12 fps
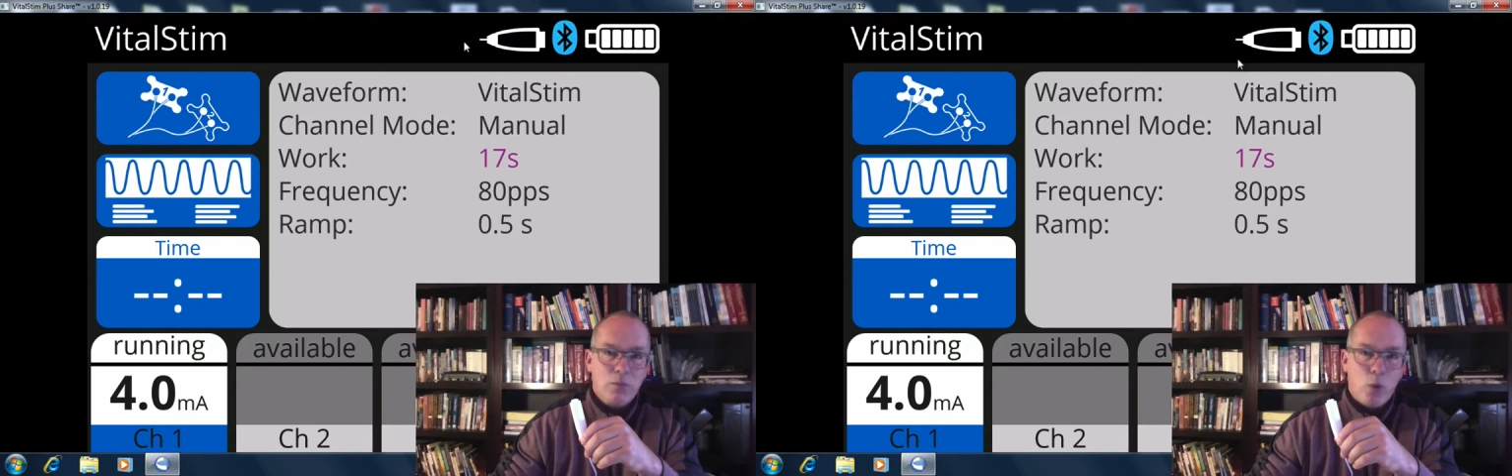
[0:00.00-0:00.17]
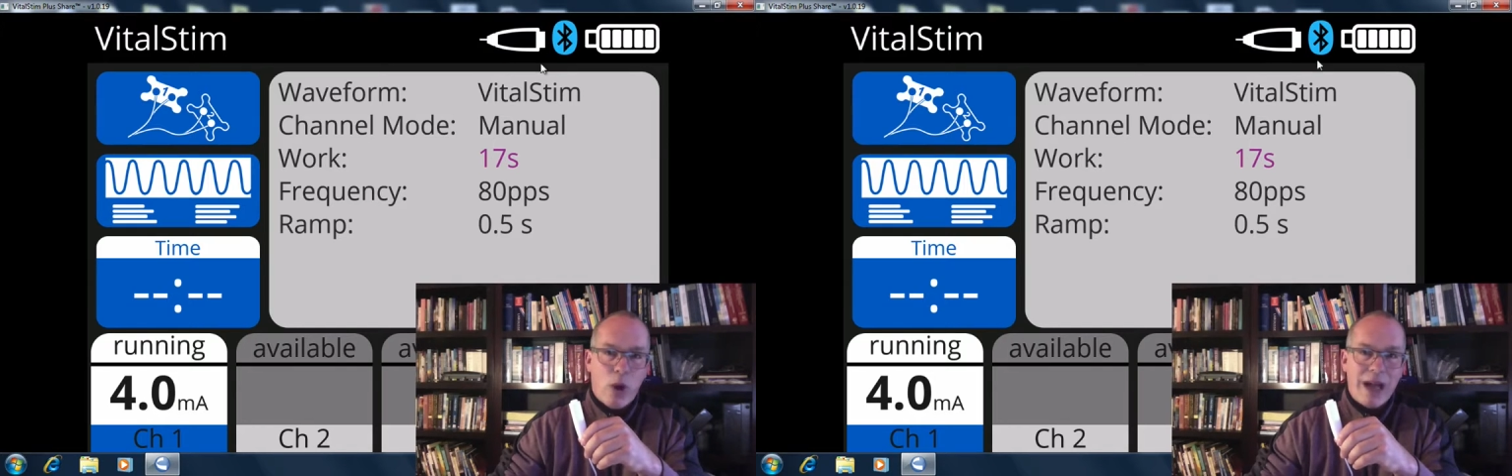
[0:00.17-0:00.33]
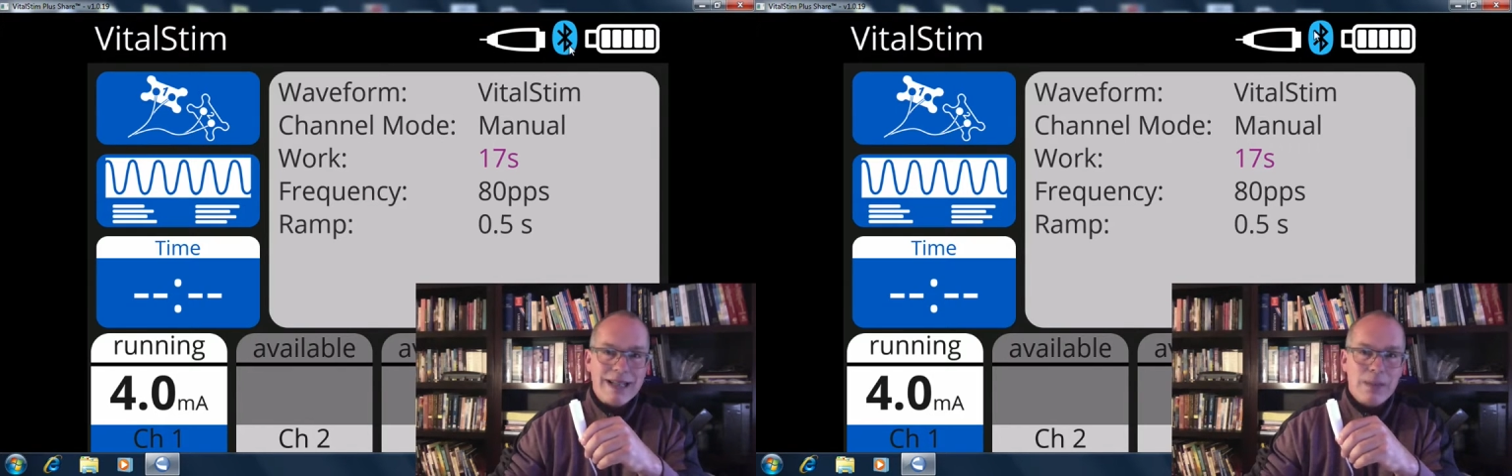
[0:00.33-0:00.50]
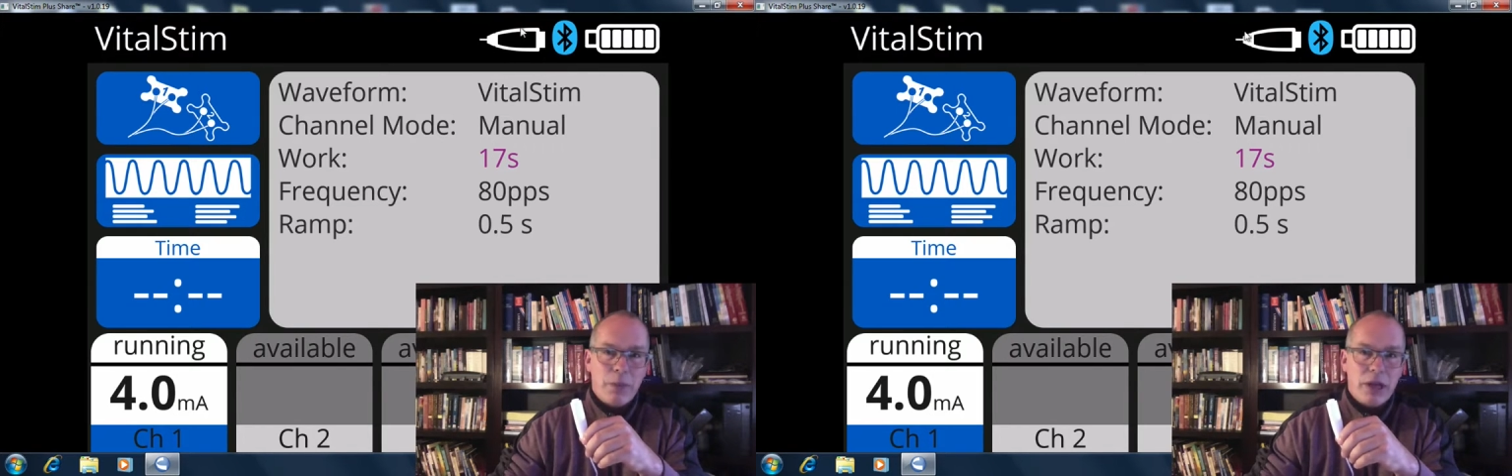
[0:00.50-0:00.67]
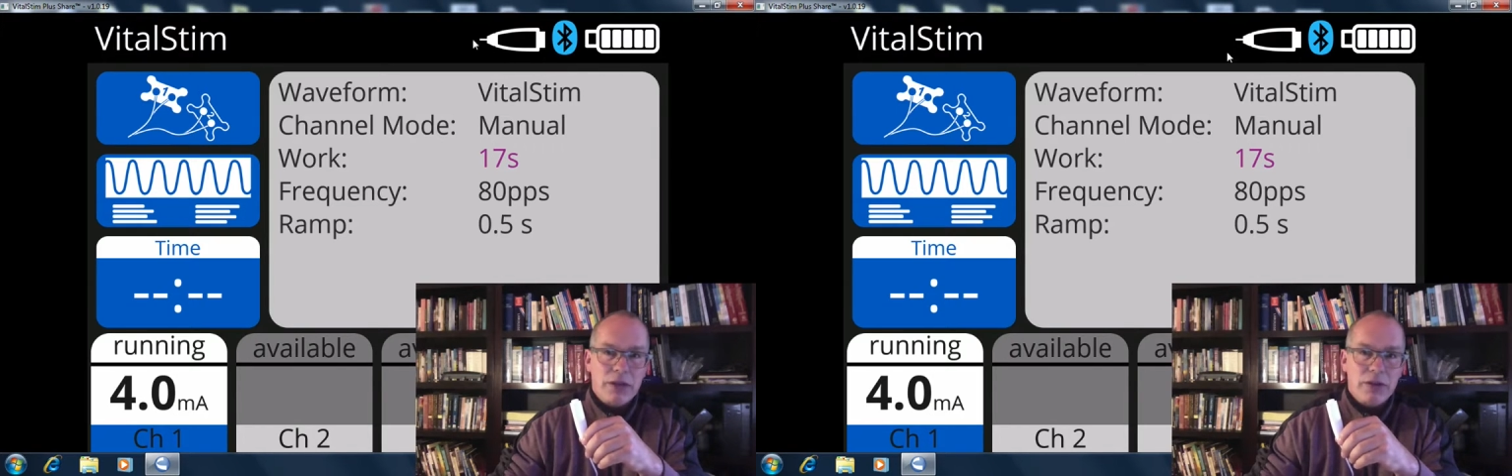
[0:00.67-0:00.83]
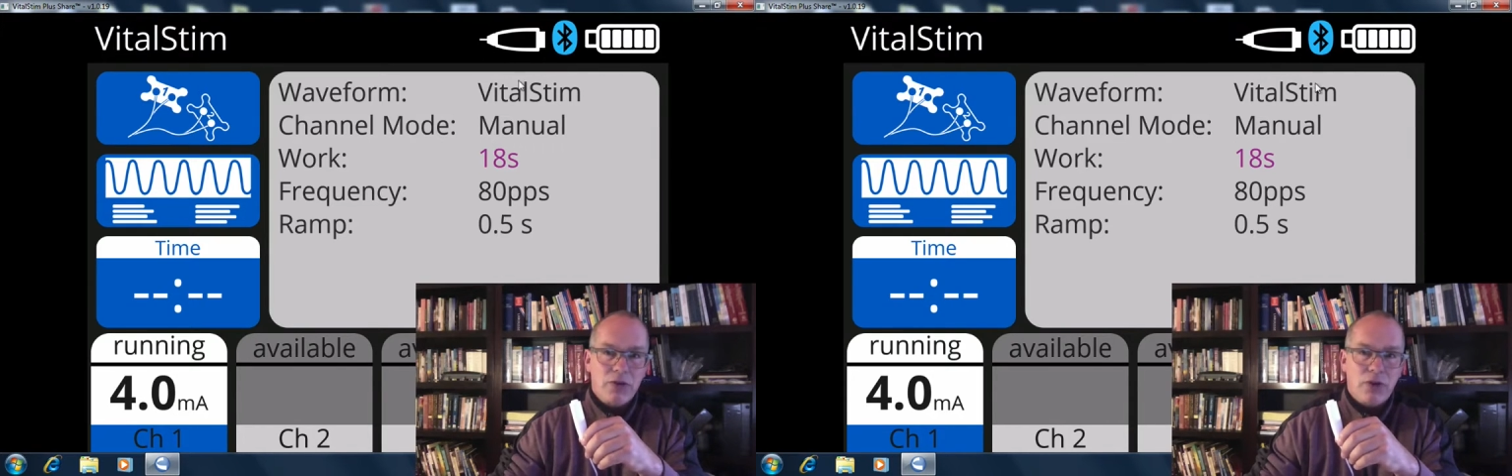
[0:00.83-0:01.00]
white
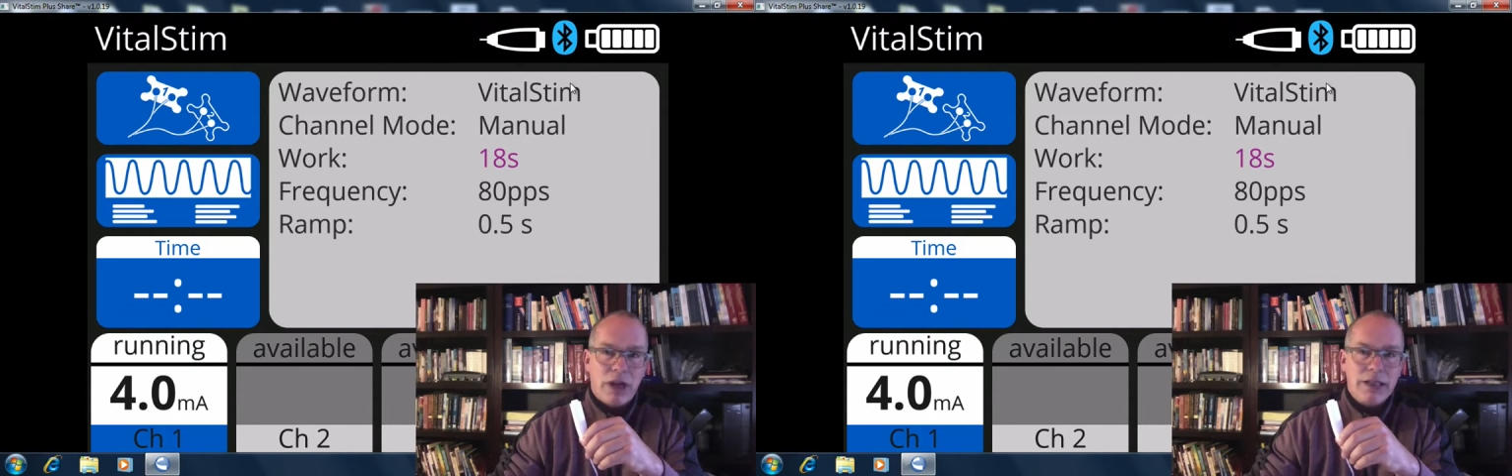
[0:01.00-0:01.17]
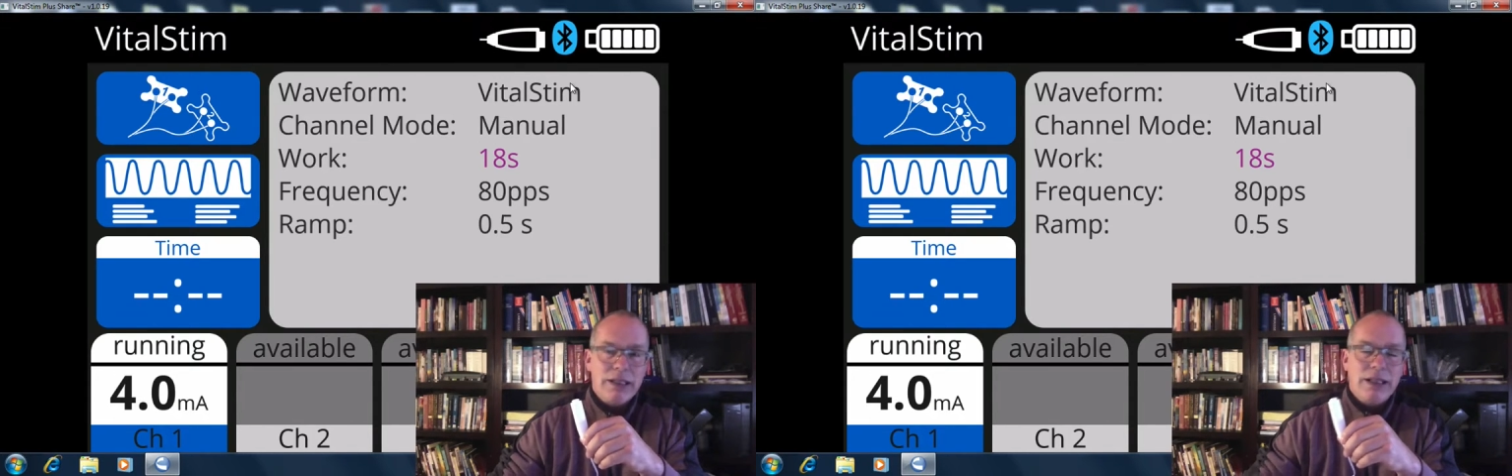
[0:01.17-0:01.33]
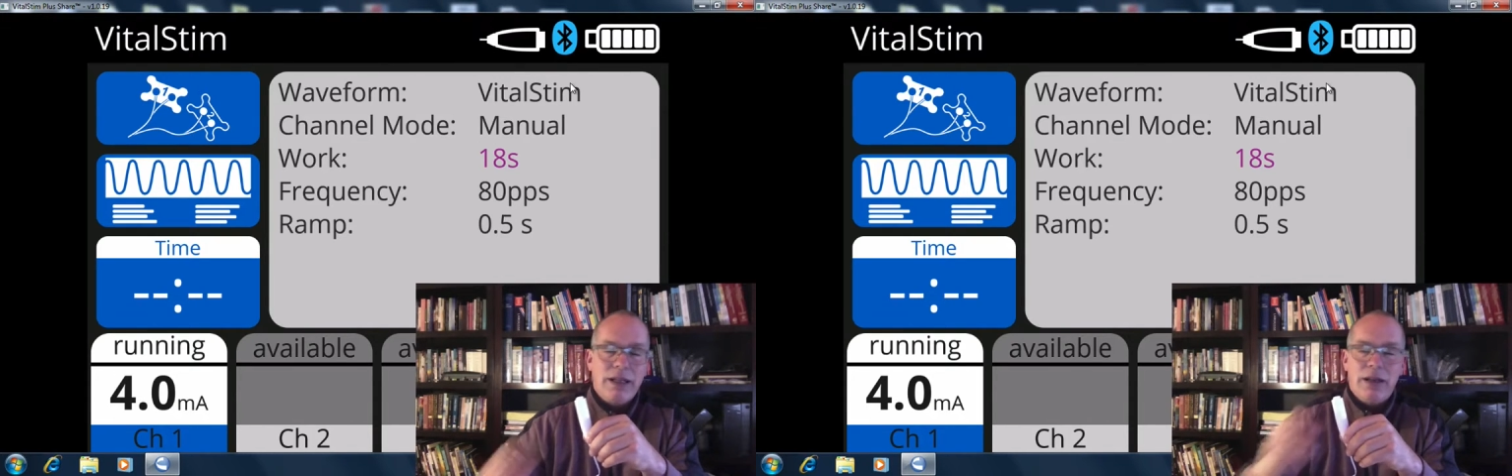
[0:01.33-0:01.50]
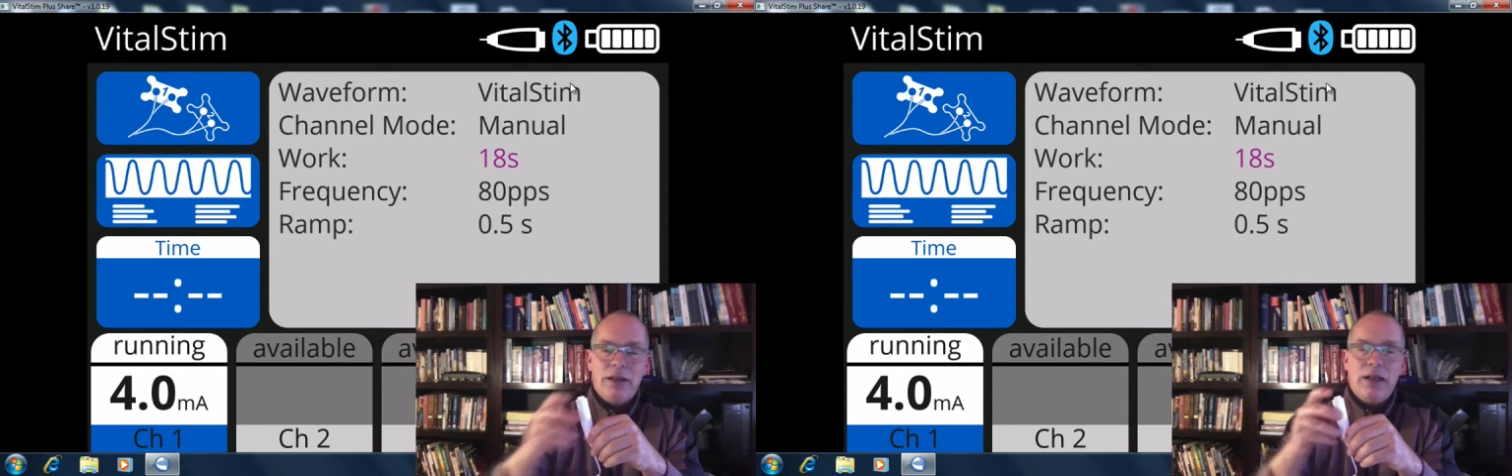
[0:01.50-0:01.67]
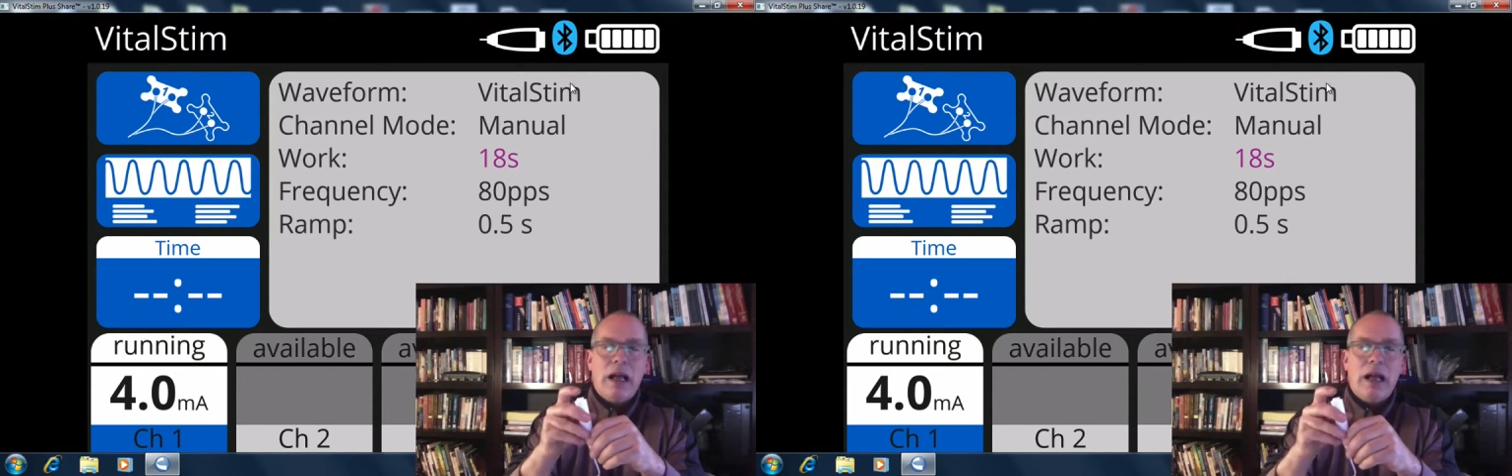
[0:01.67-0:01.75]
button right here.